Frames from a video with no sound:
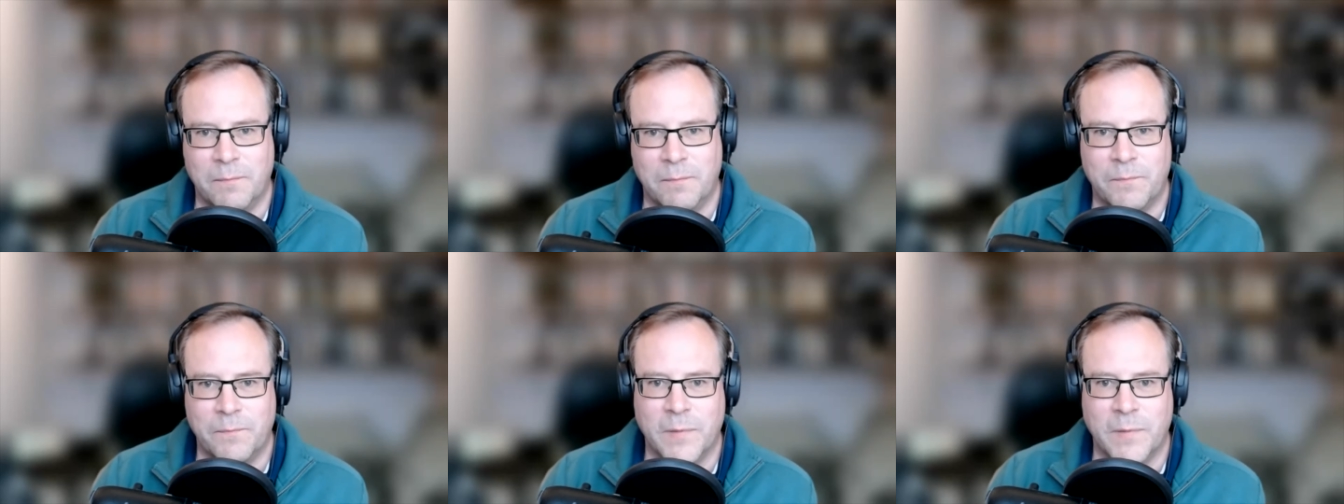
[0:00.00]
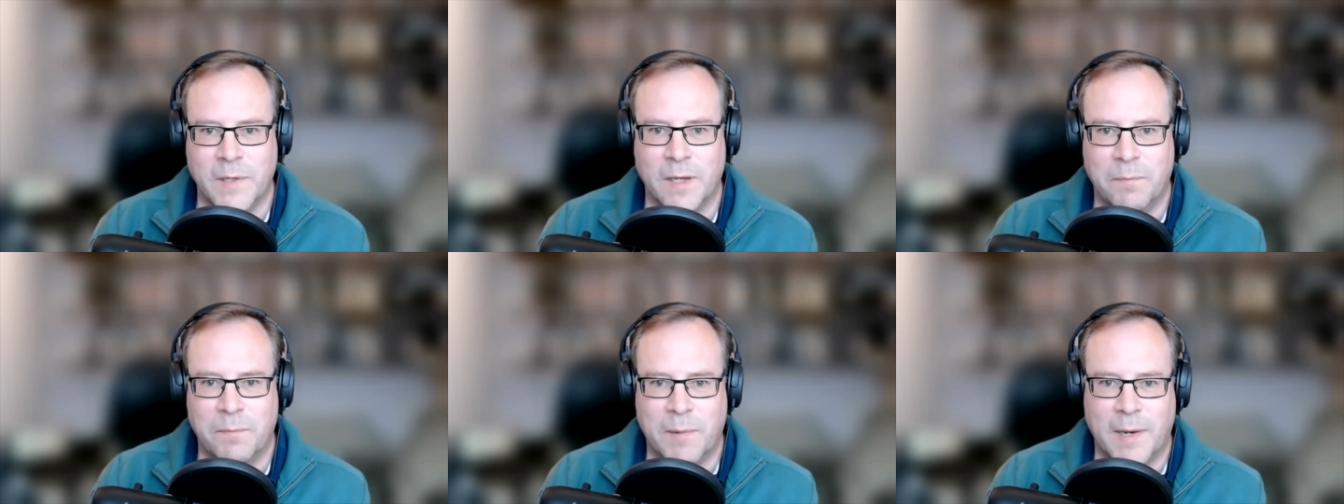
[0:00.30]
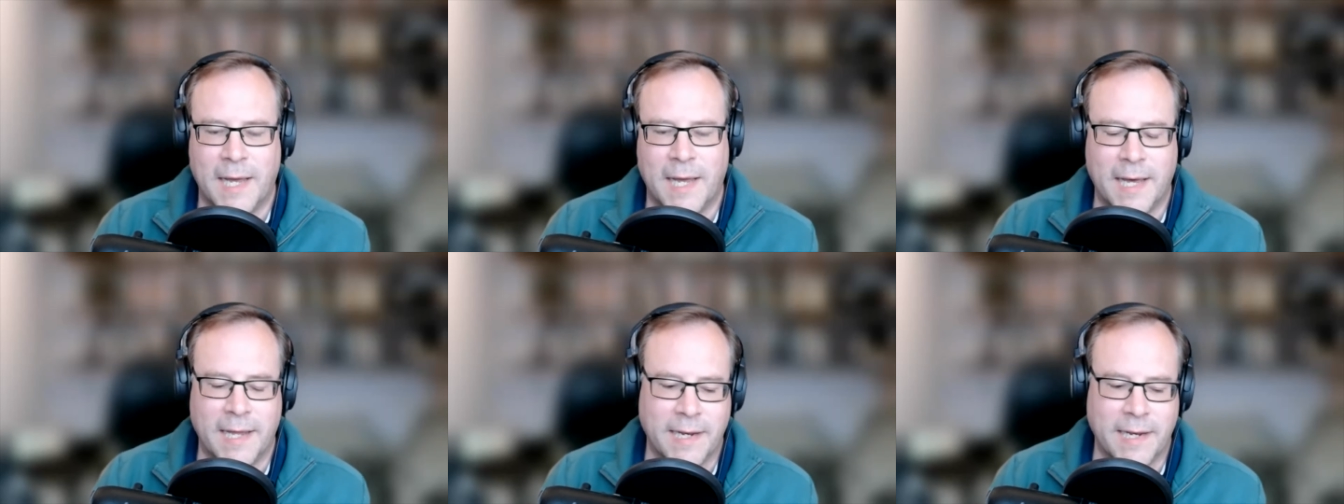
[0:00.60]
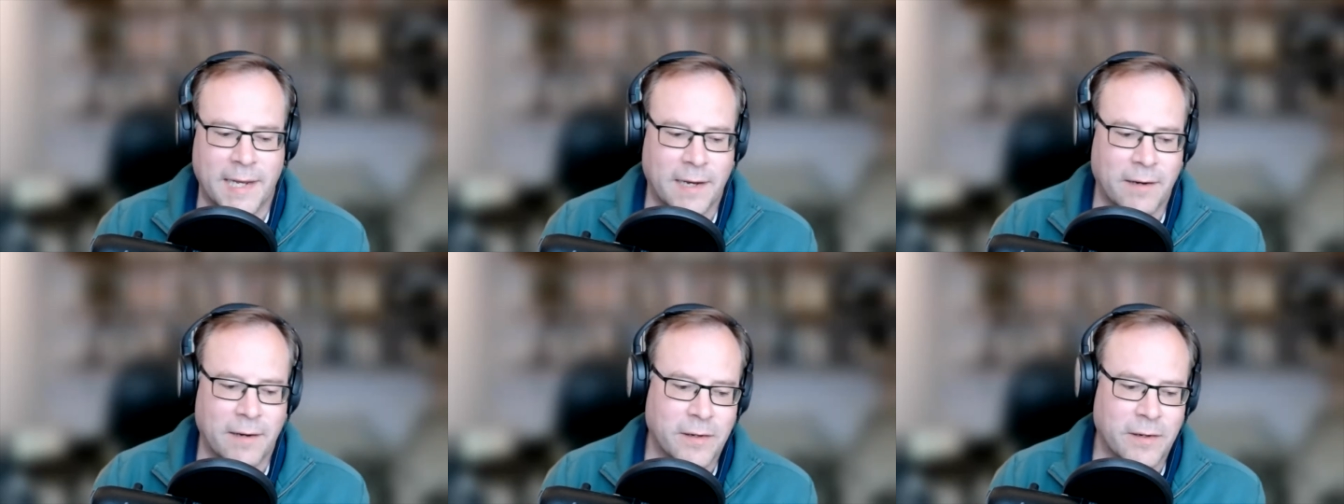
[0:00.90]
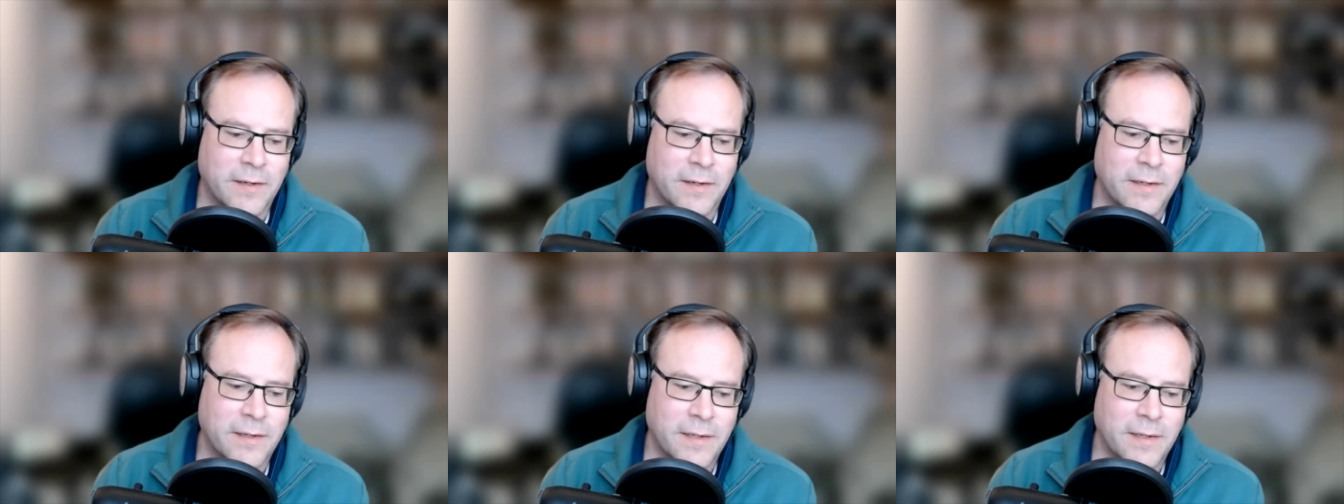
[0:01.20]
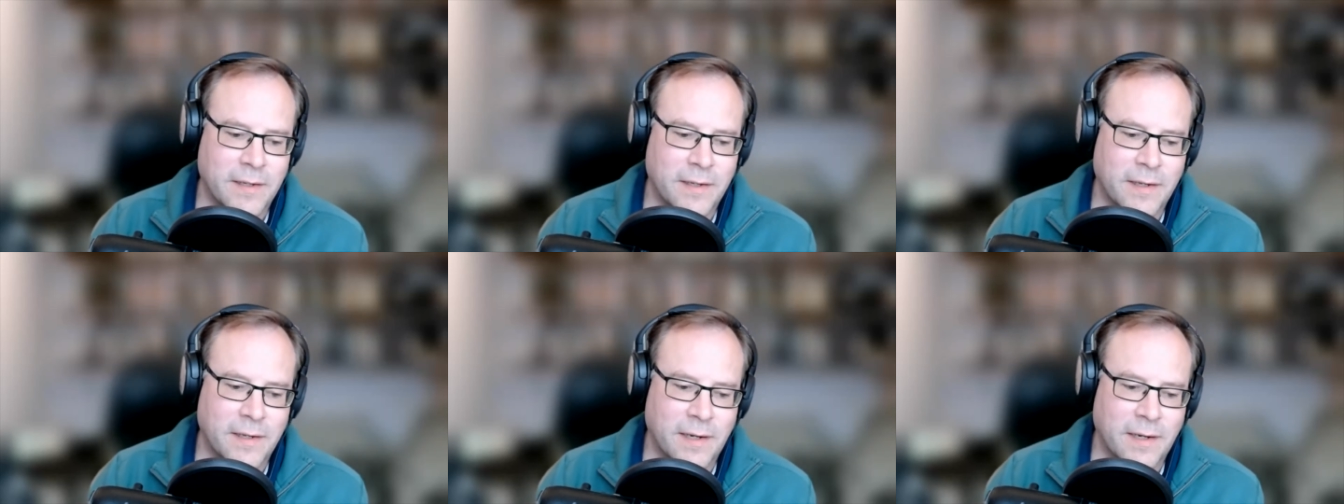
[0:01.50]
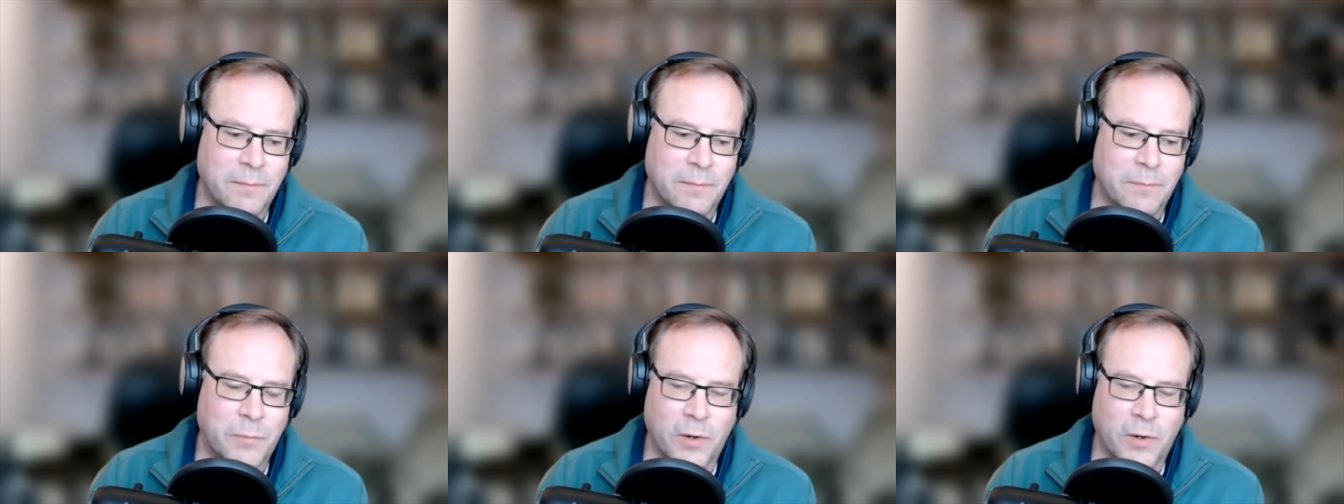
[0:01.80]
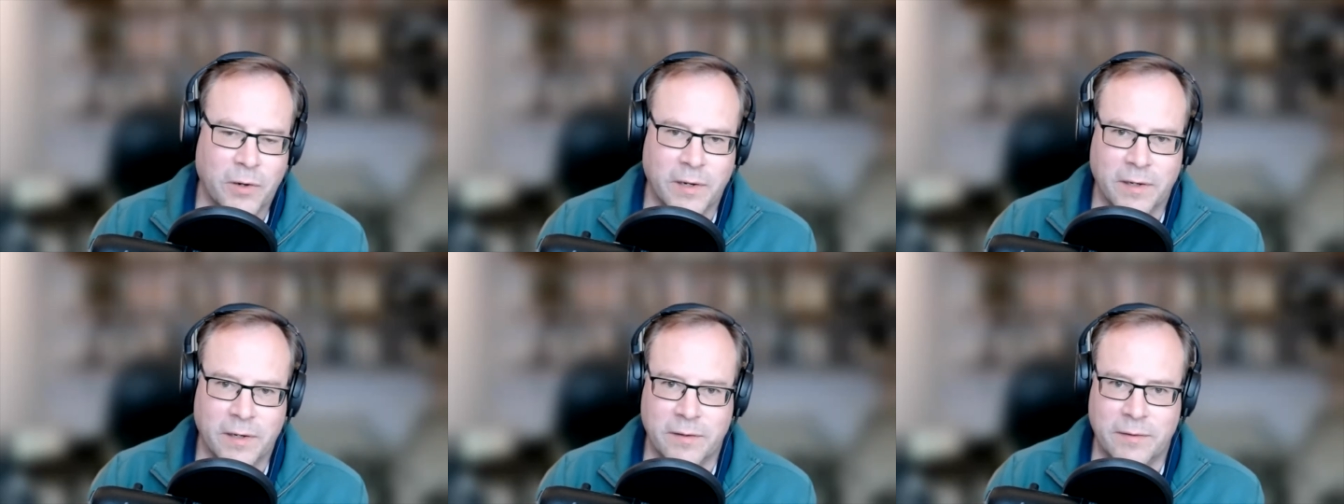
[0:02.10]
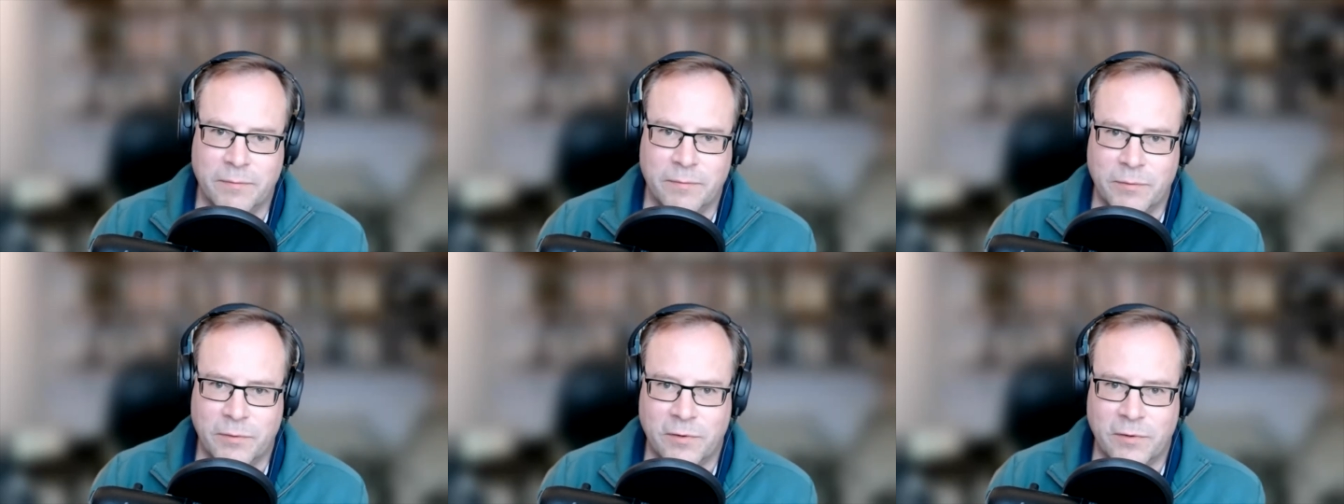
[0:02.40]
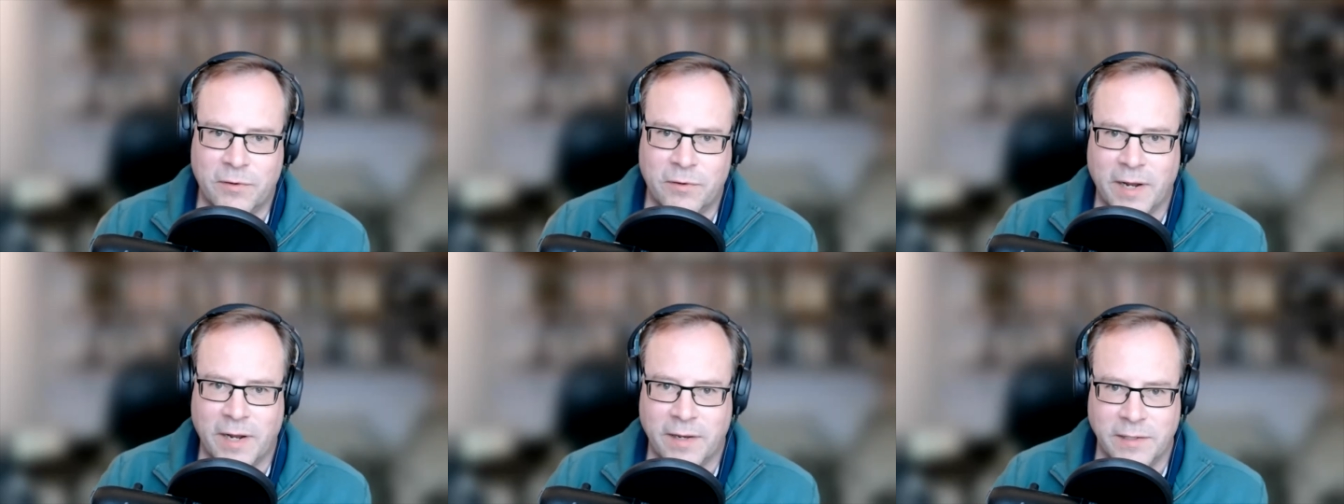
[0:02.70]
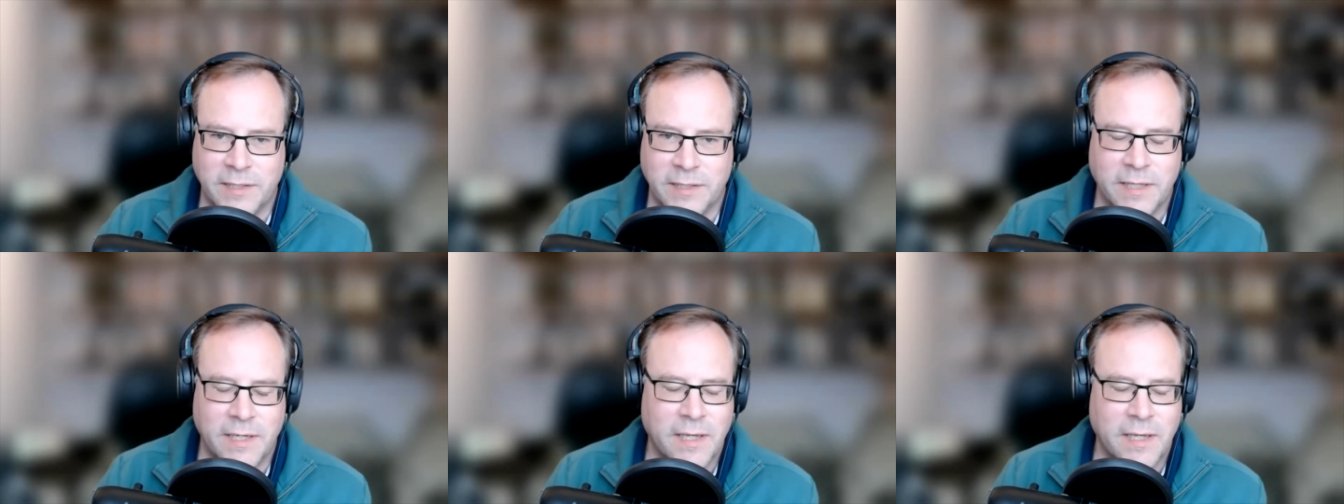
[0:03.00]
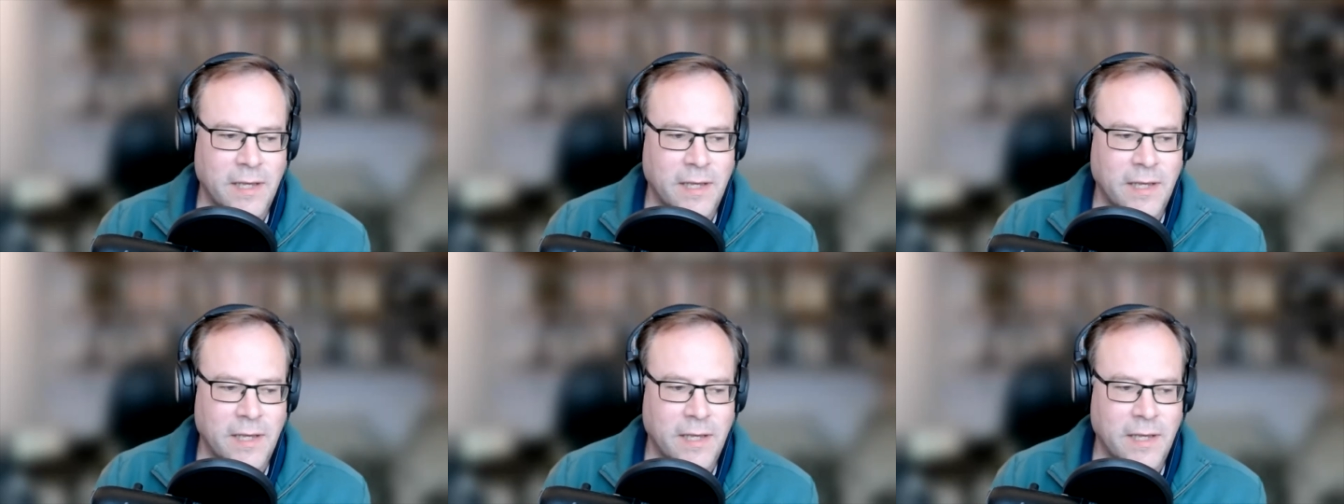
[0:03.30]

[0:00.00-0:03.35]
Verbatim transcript: you know plan our um, product strategy.